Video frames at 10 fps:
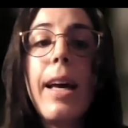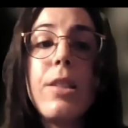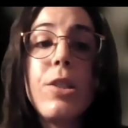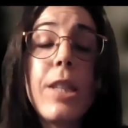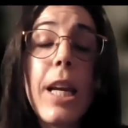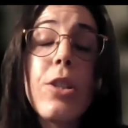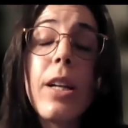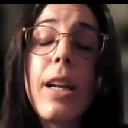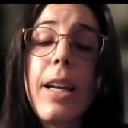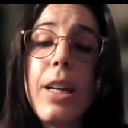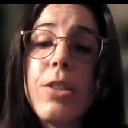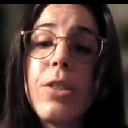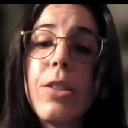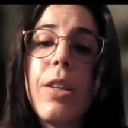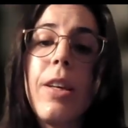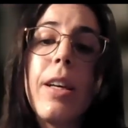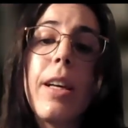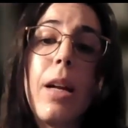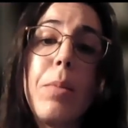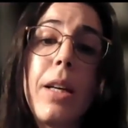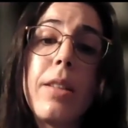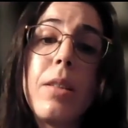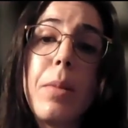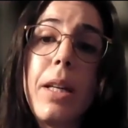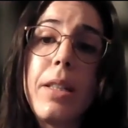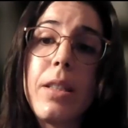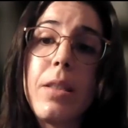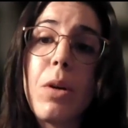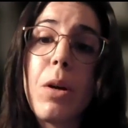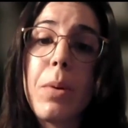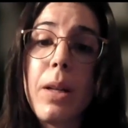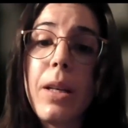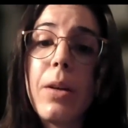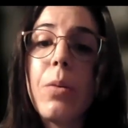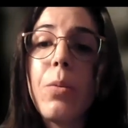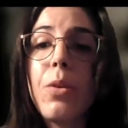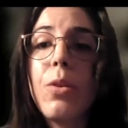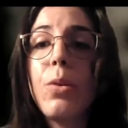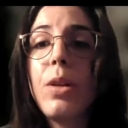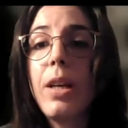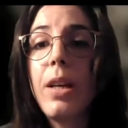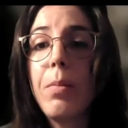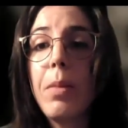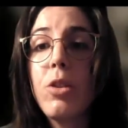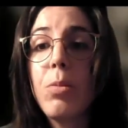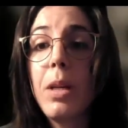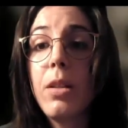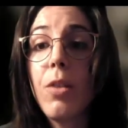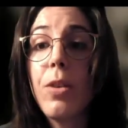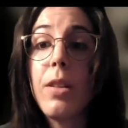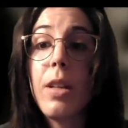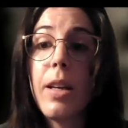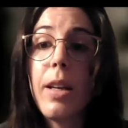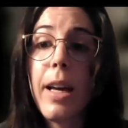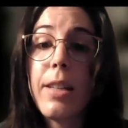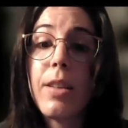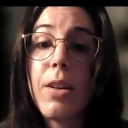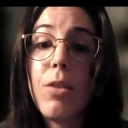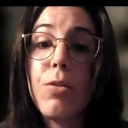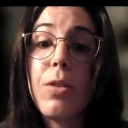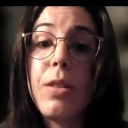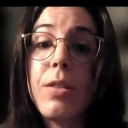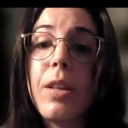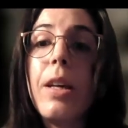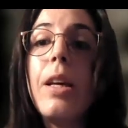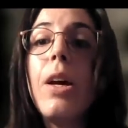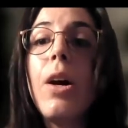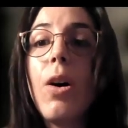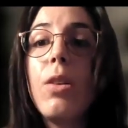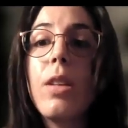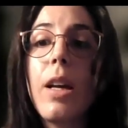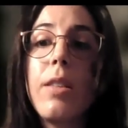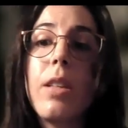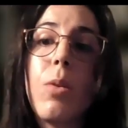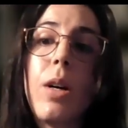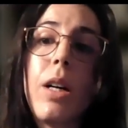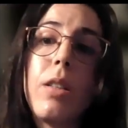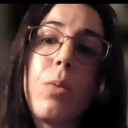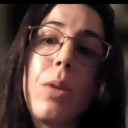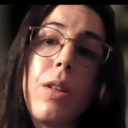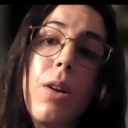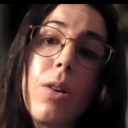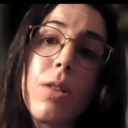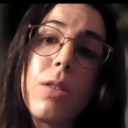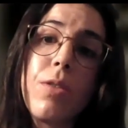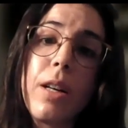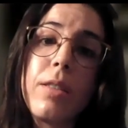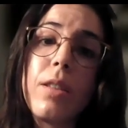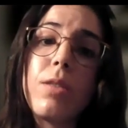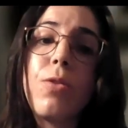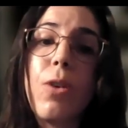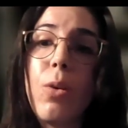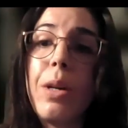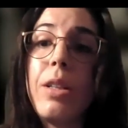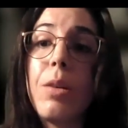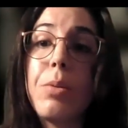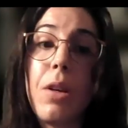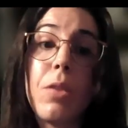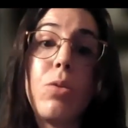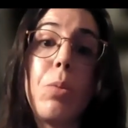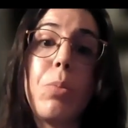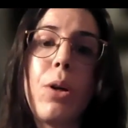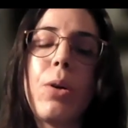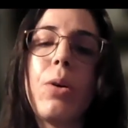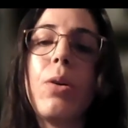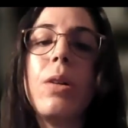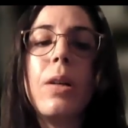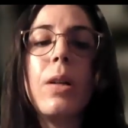gestational age can be estimated properly through the measurement of head circumference on scans acquired with low-cost devices following the obstetric sweep protocol.